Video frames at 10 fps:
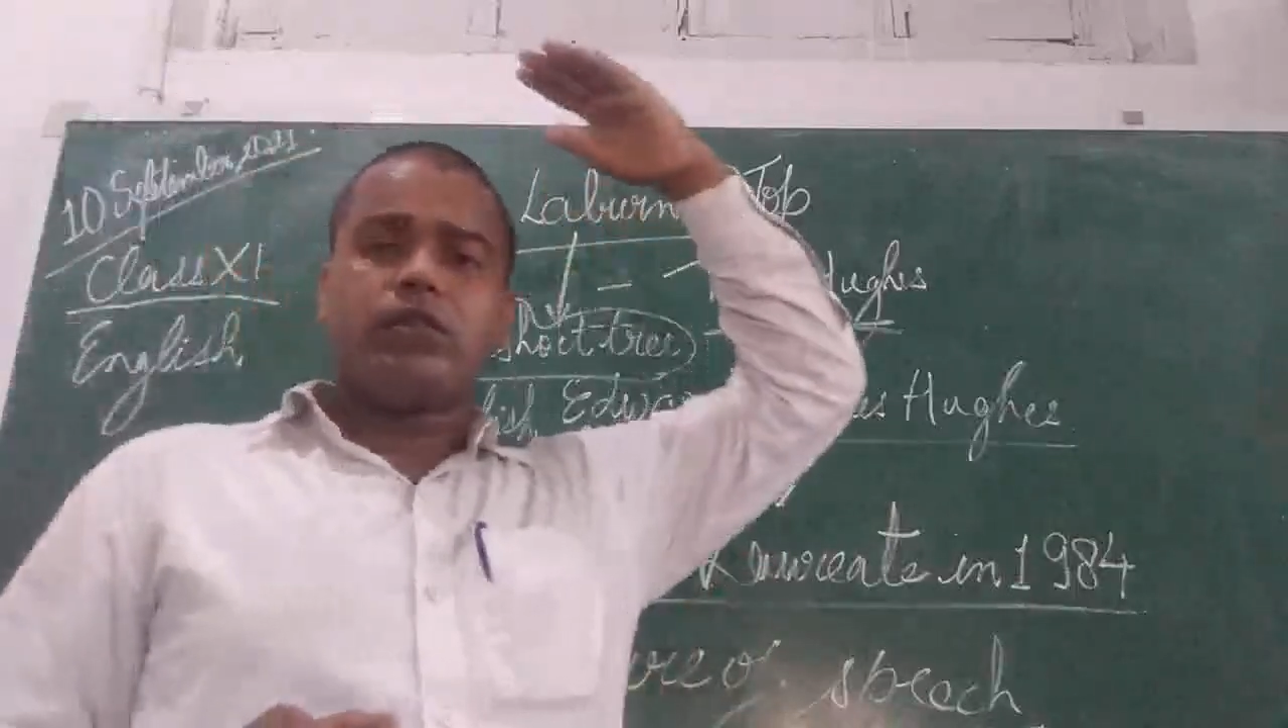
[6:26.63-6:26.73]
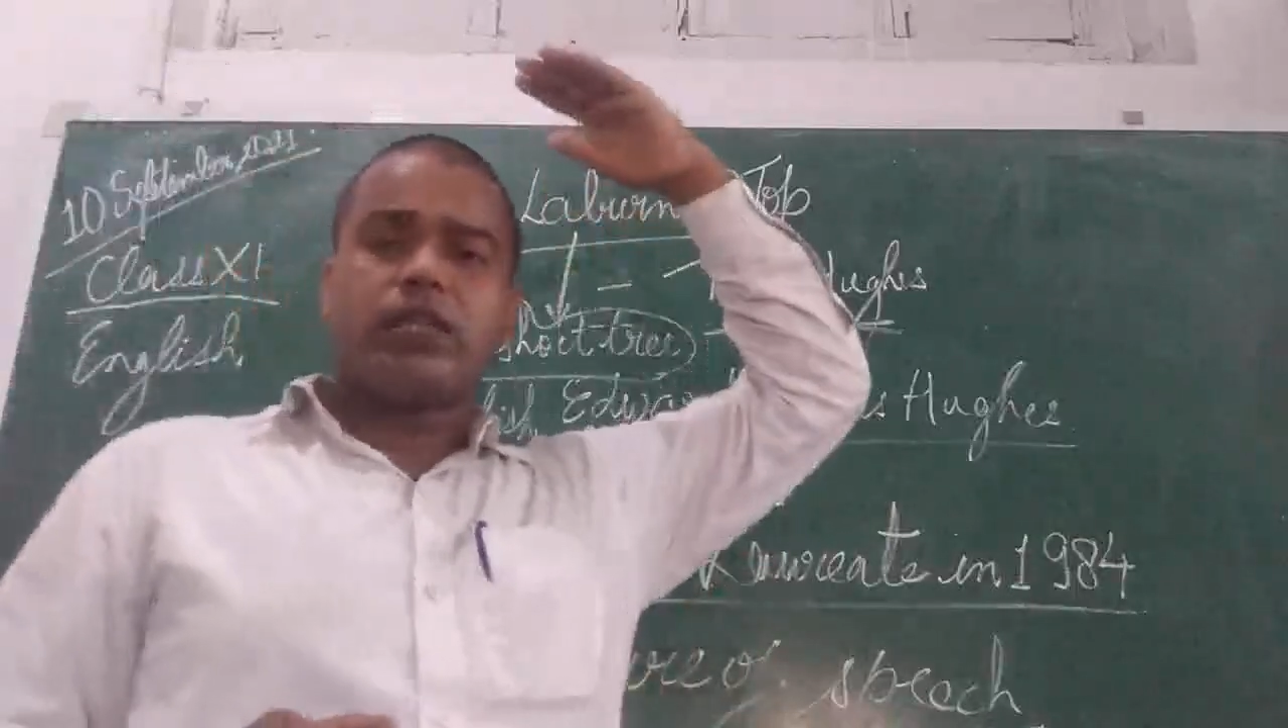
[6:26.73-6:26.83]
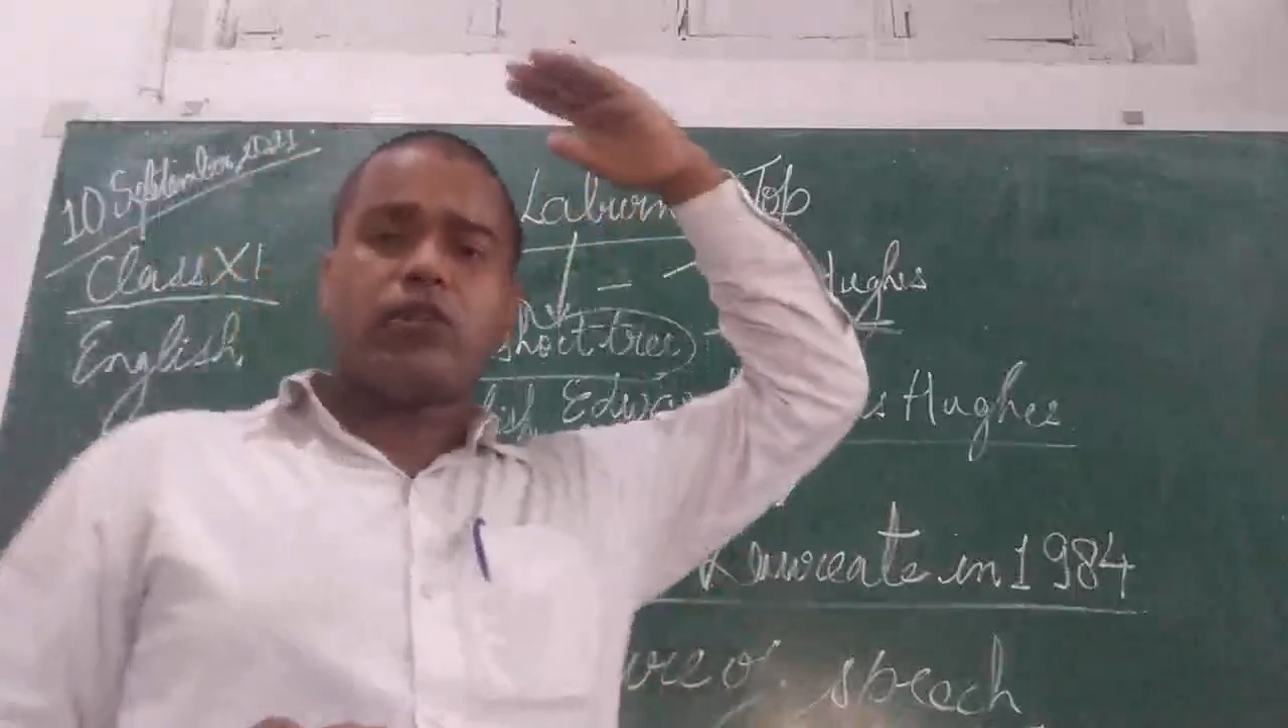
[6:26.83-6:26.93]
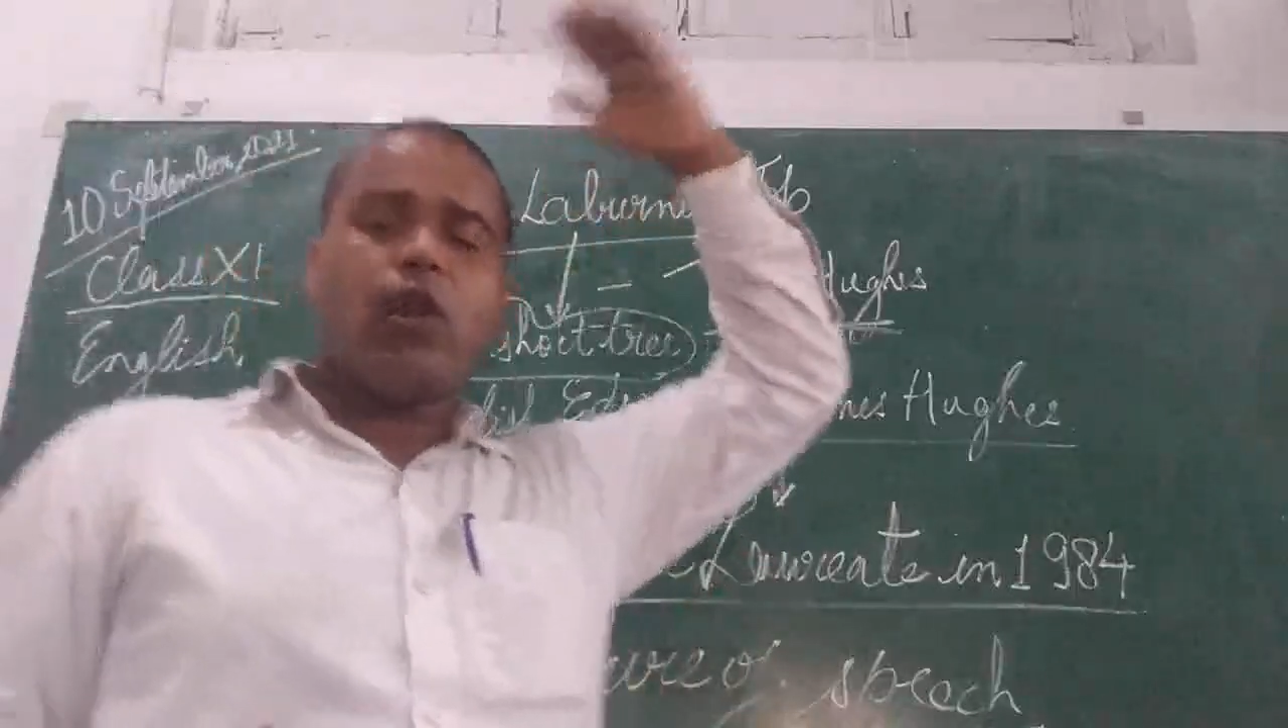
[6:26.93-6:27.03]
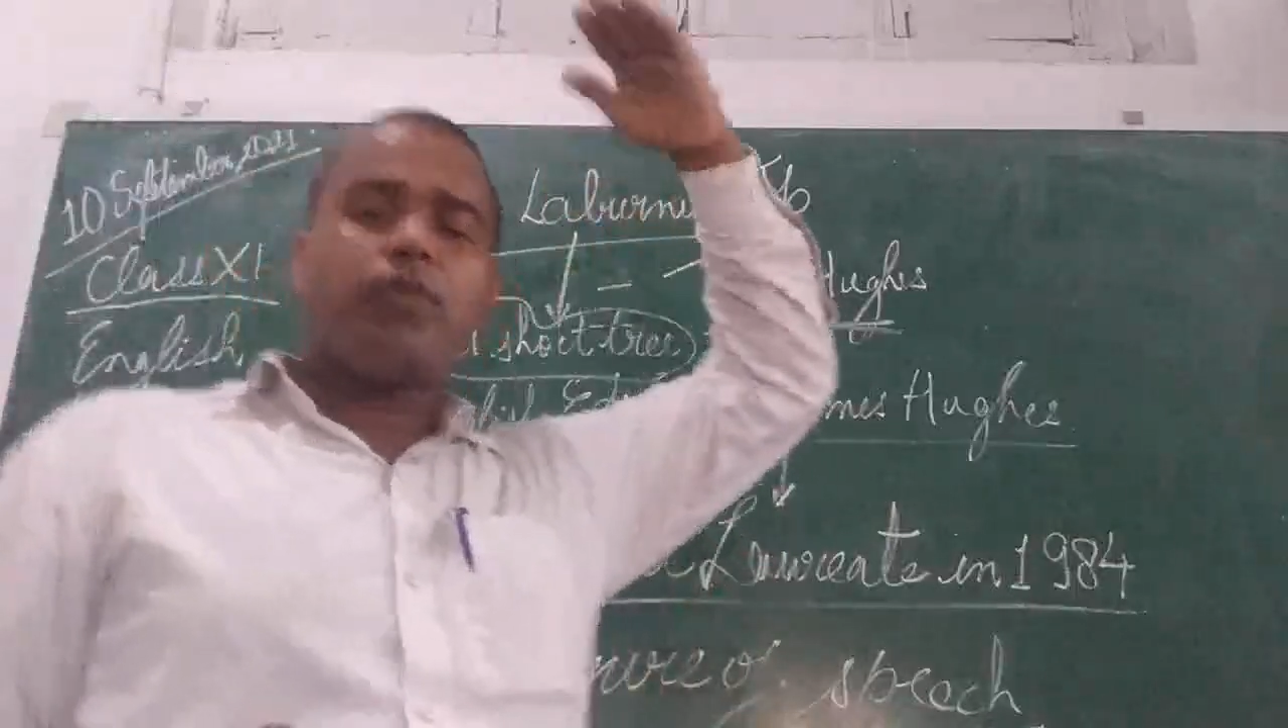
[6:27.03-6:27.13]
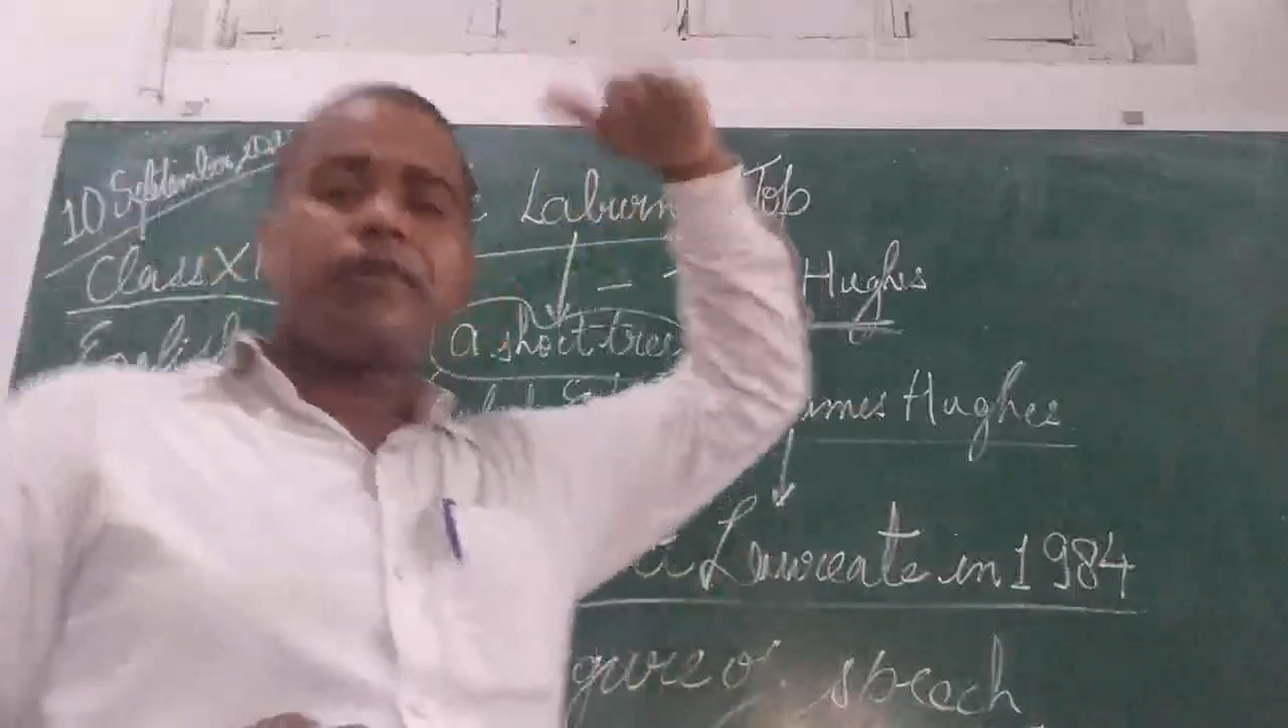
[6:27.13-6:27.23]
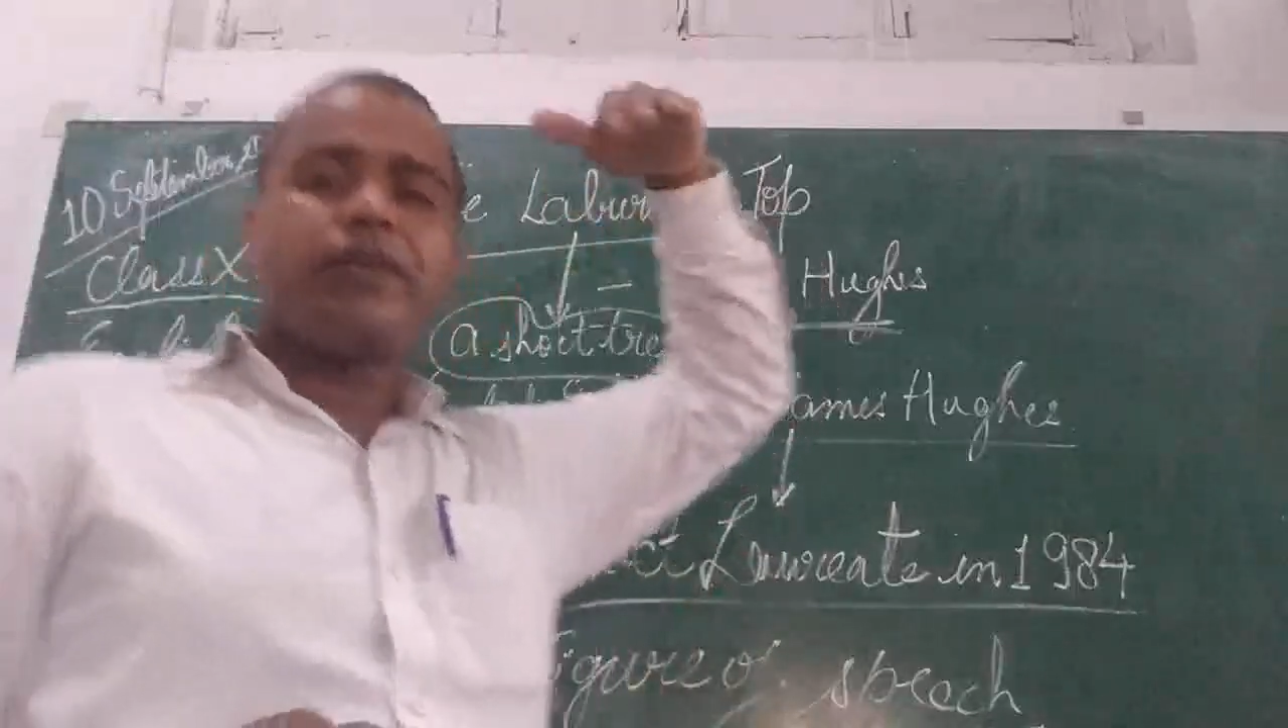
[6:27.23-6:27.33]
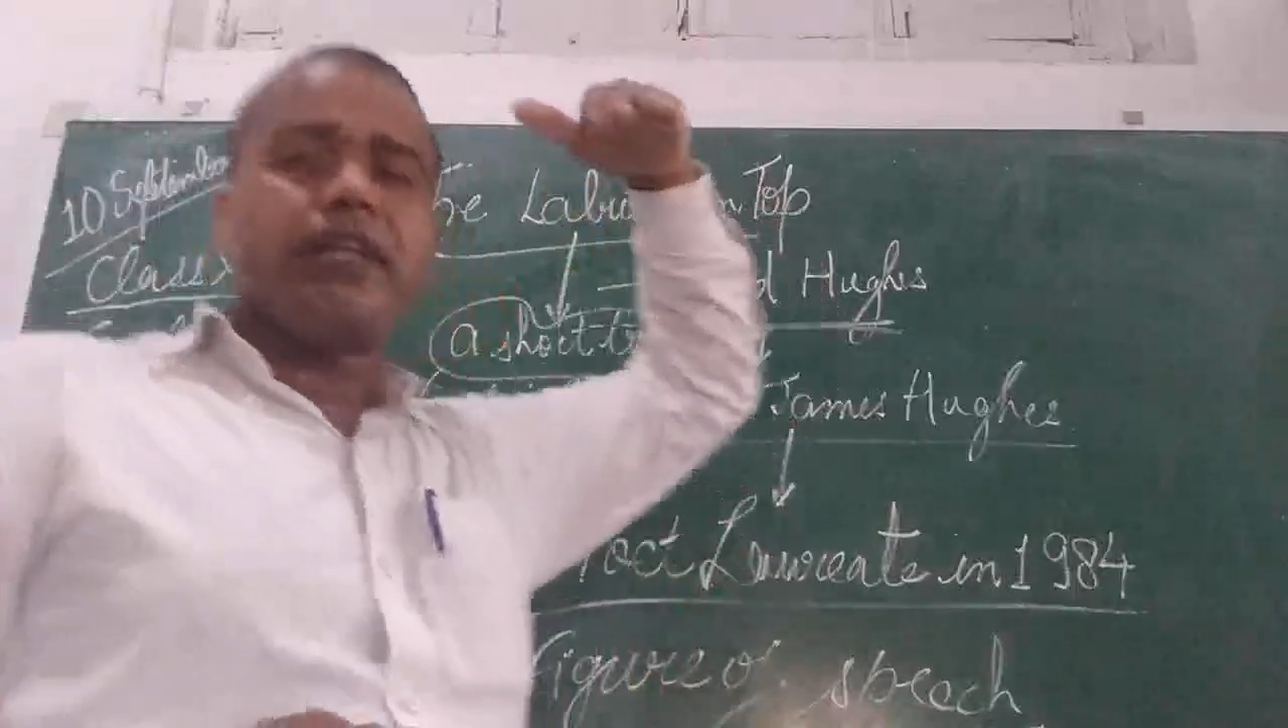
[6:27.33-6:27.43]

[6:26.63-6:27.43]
the top of